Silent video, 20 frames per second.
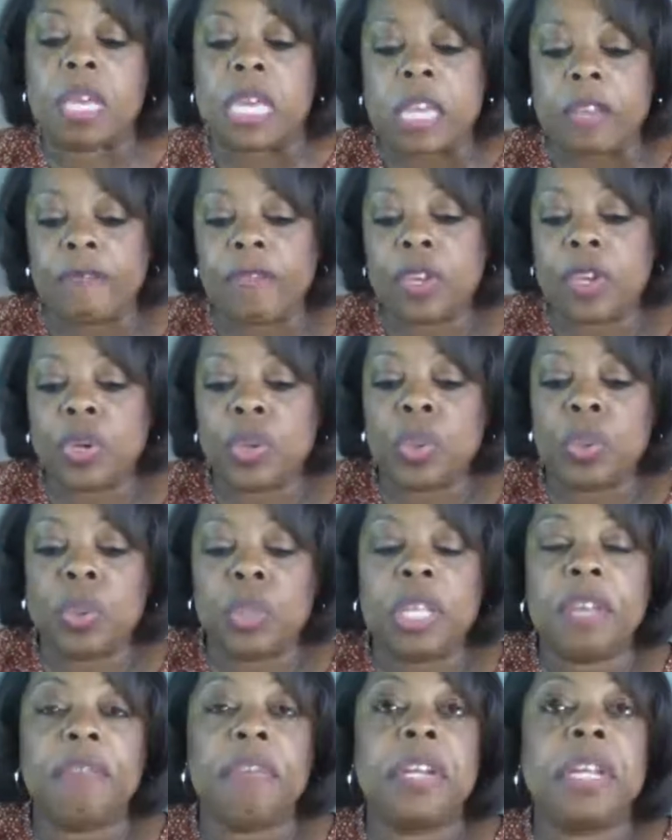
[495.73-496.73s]
If you
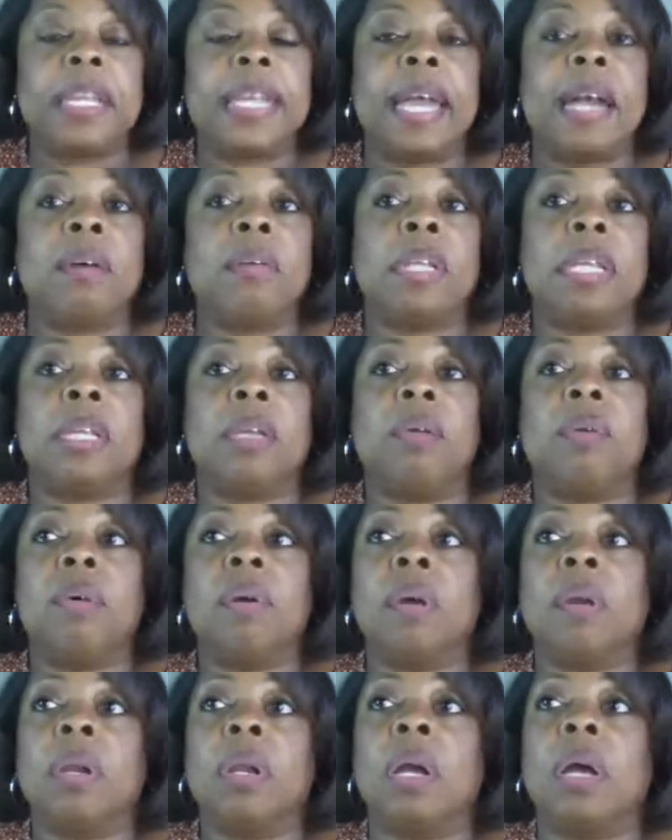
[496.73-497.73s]
live in a county
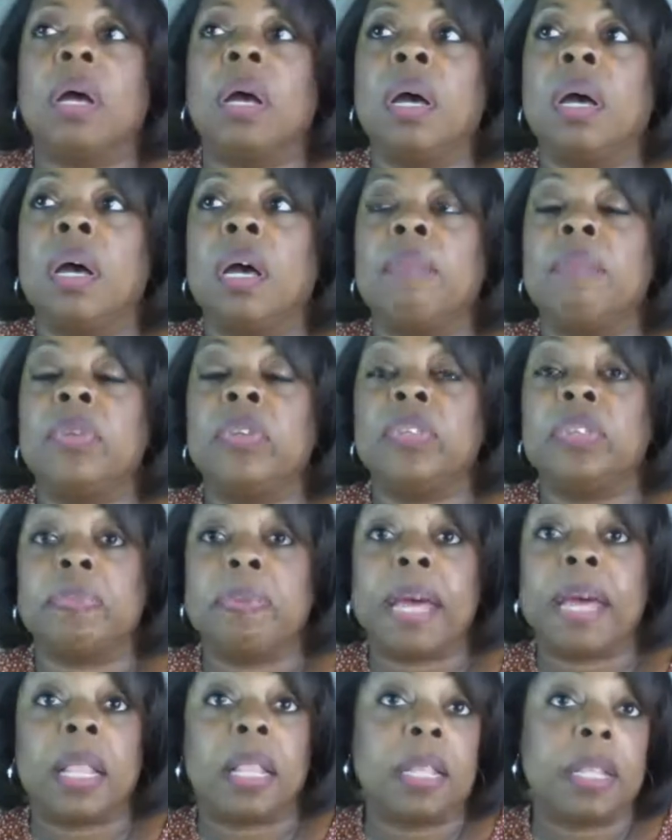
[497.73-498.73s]
or a
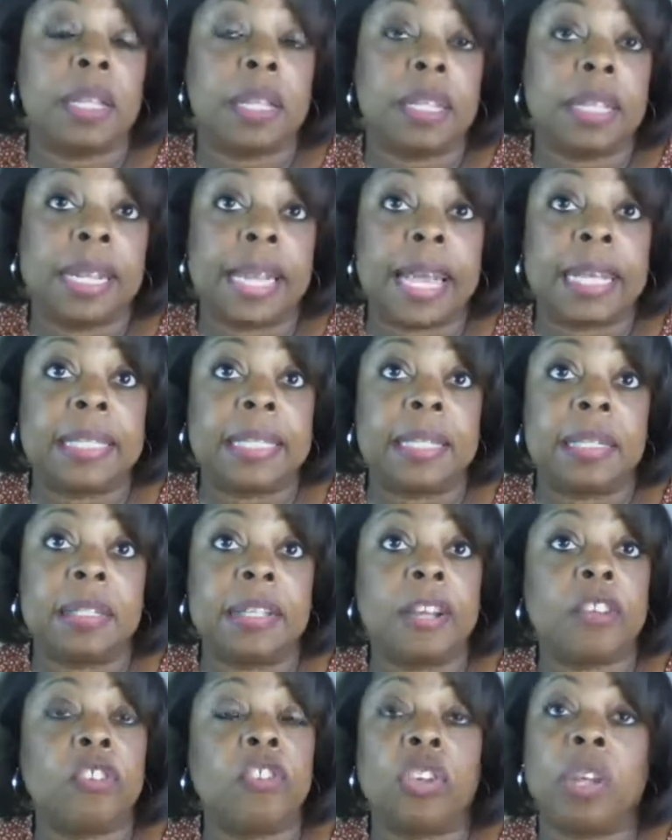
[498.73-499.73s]
municipality that has an
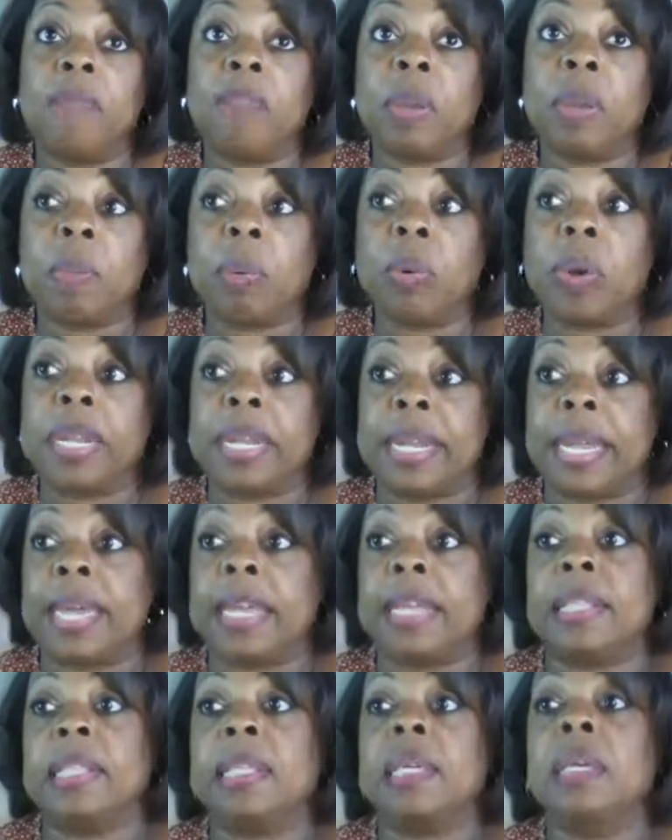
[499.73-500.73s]
election on February
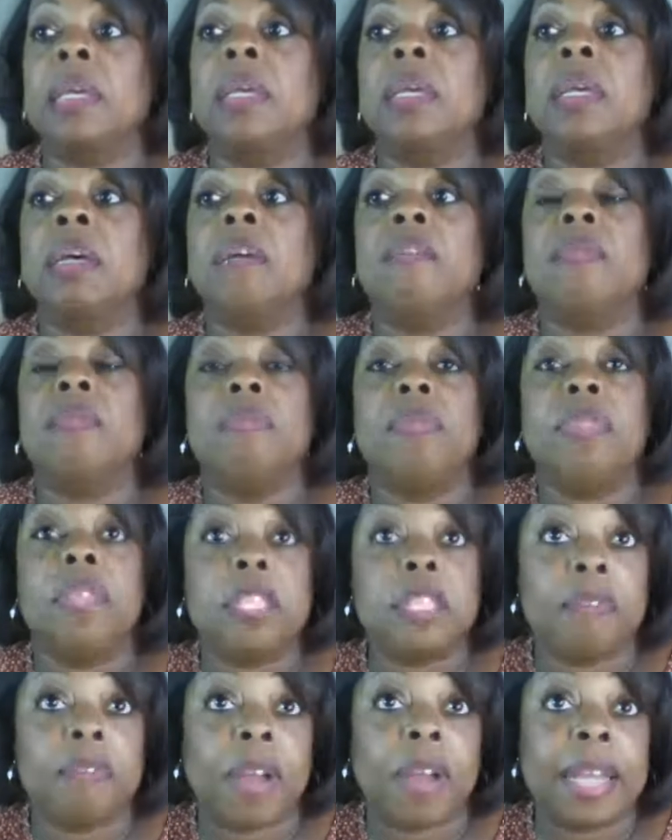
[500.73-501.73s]
9th,
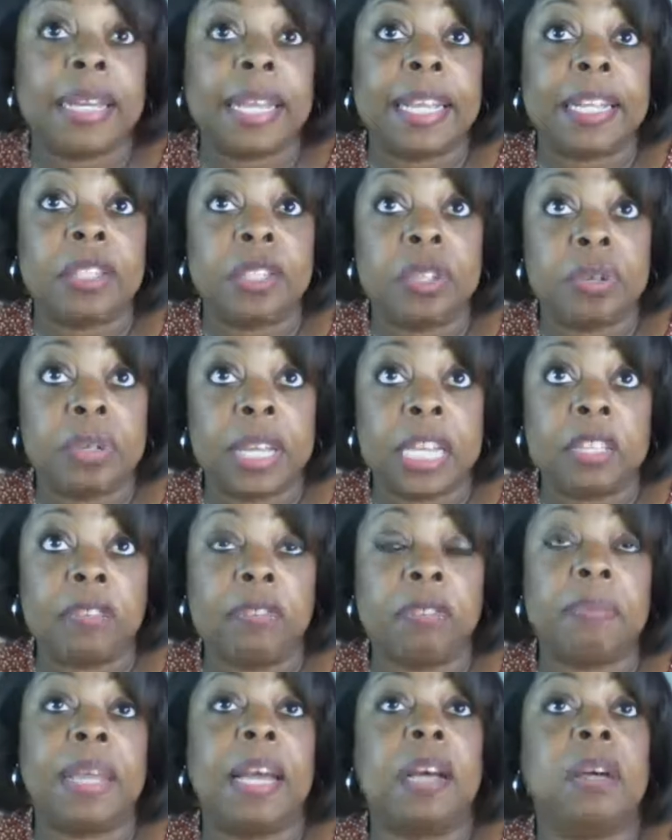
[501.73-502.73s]
this Friday, 2 days
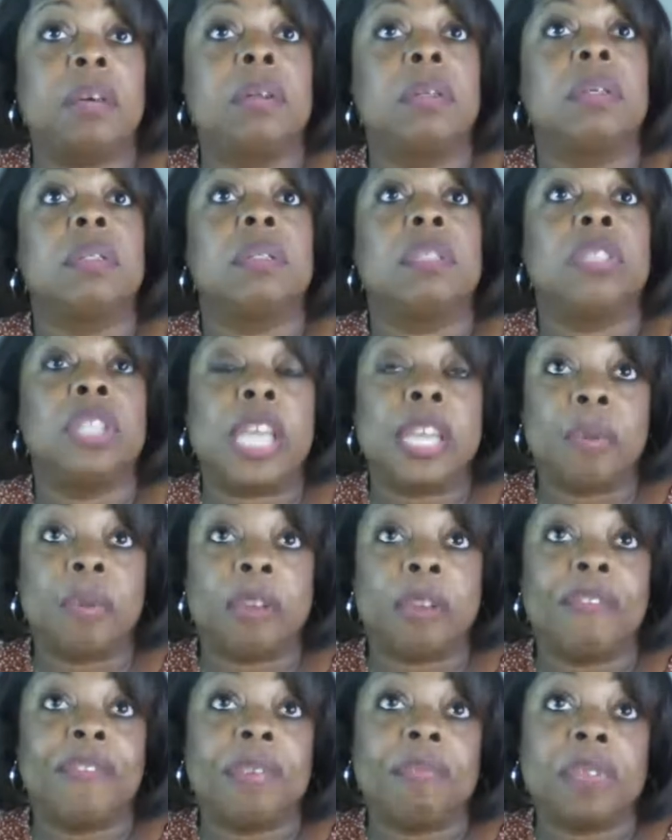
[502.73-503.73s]
from now,
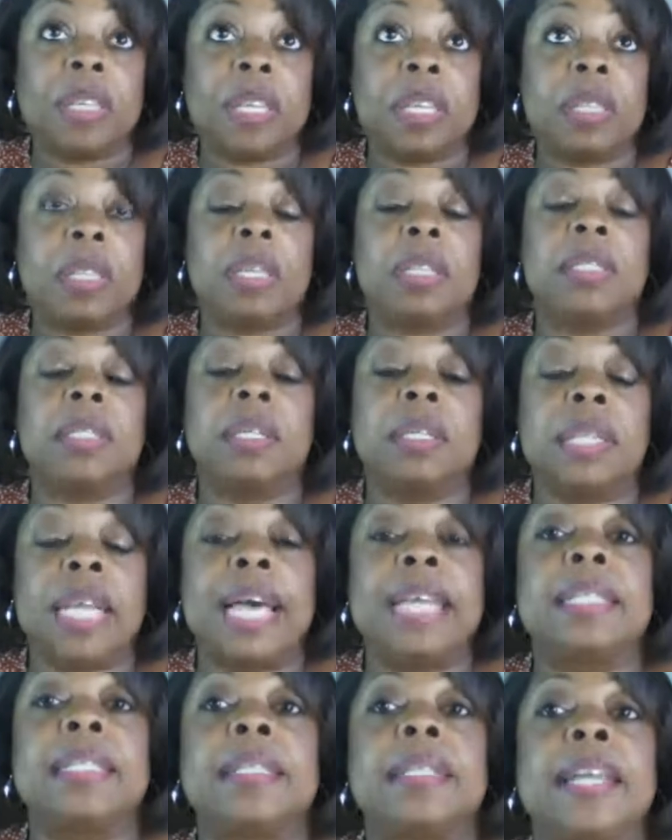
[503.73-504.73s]
January 15th is the
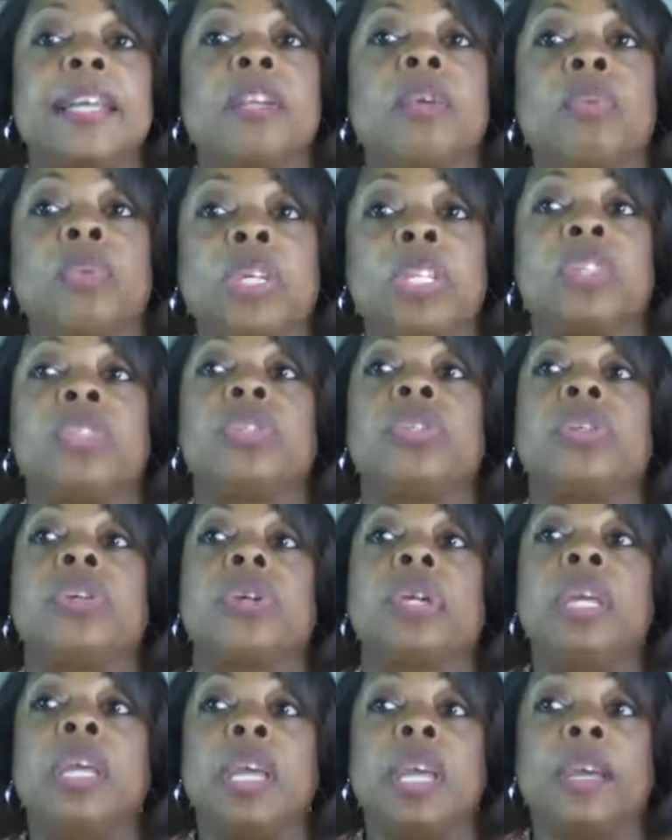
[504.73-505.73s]
last day to
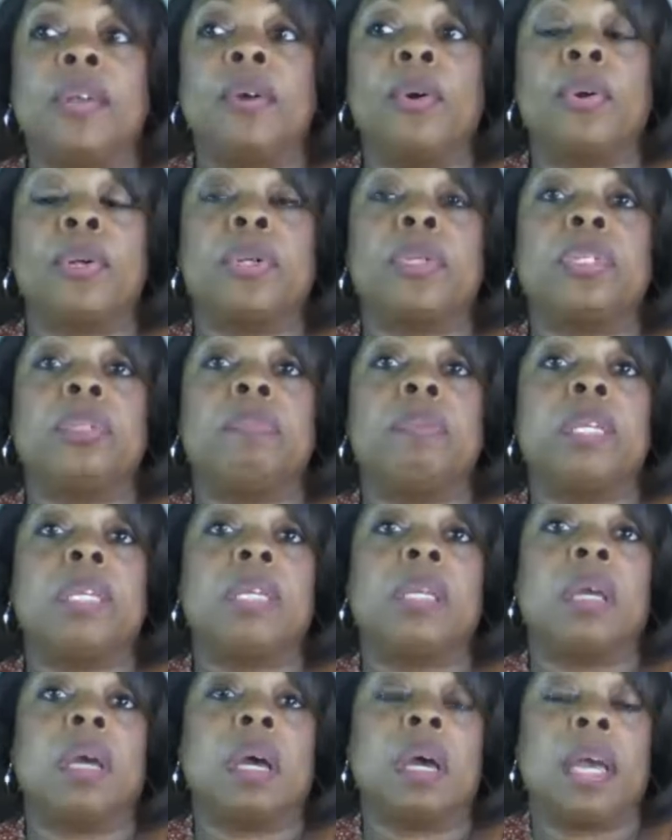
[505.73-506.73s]
register in order to
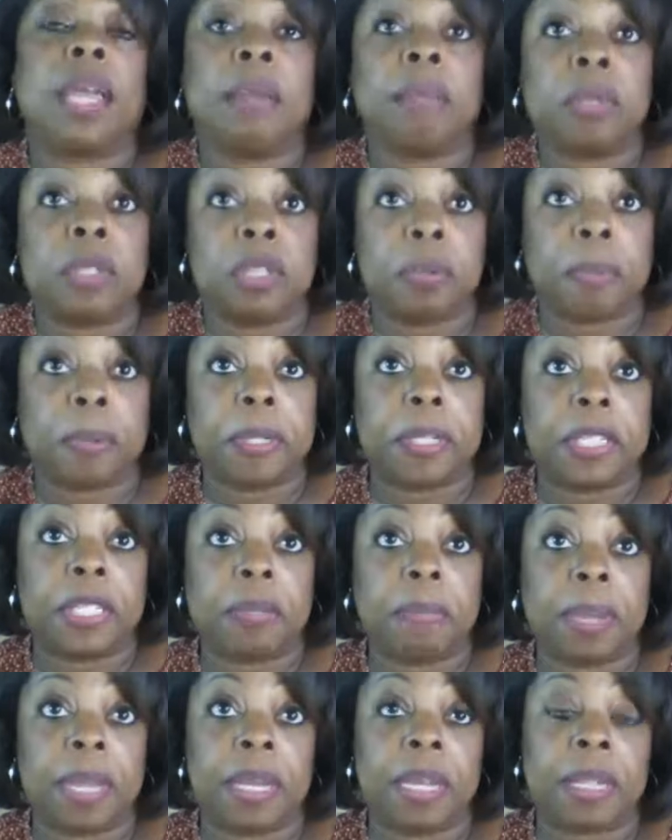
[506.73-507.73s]
be able to
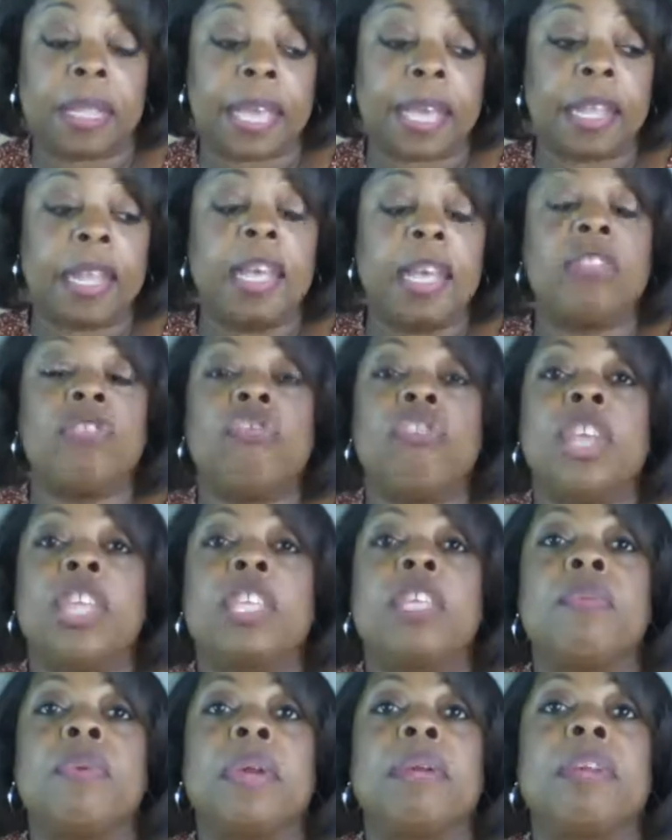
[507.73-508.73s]
participate in that.
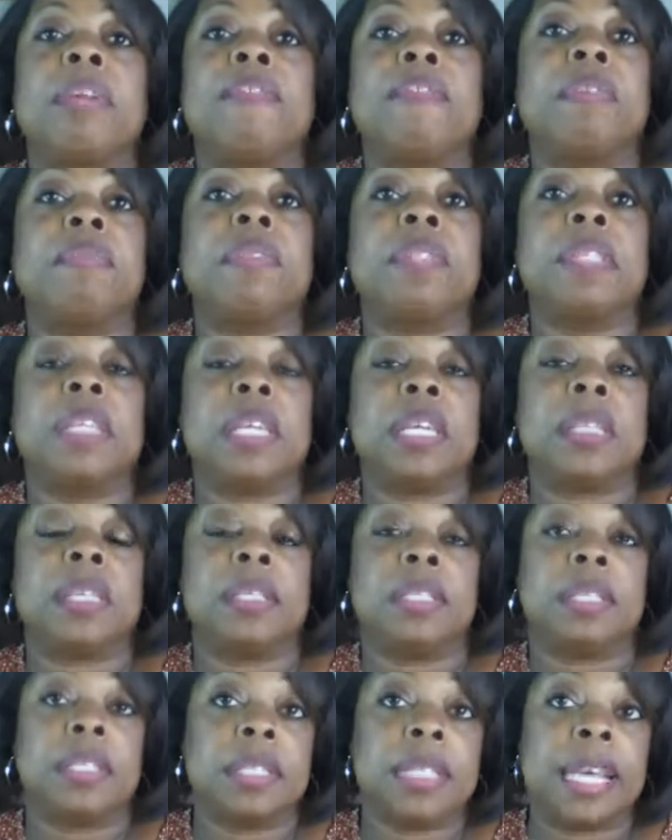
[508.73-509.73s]
January
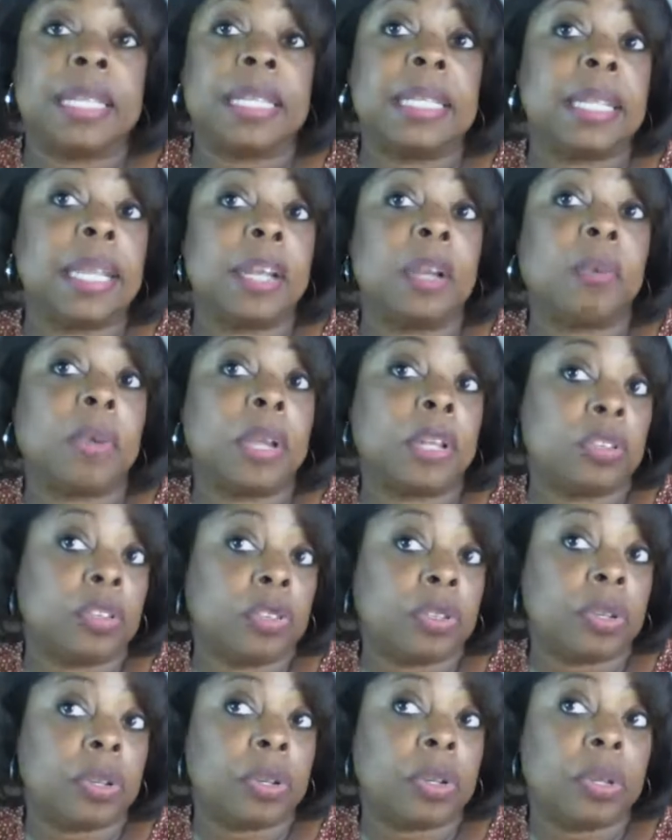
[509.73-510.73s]
15th is the last day to
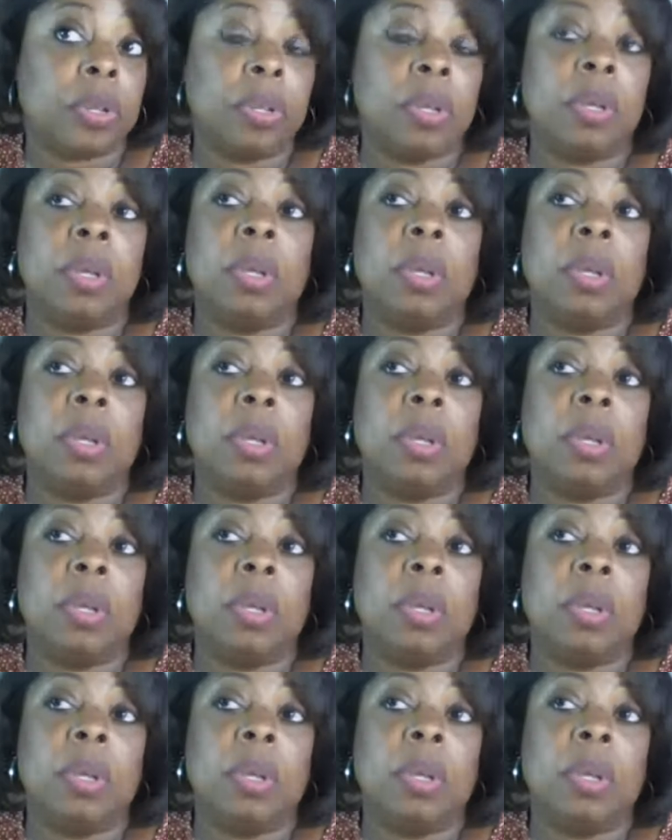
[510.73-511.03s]
register